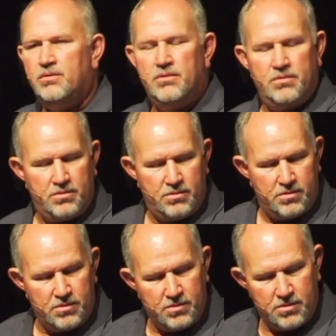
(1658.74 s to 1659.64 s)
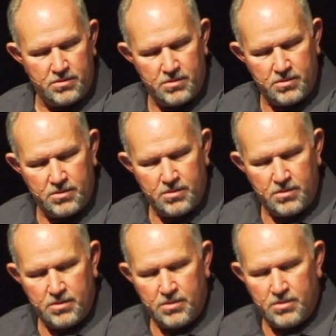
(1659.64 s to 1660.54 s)

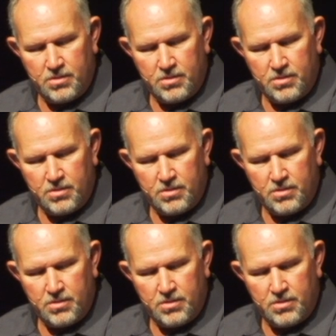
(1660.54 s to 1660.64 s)
(silence)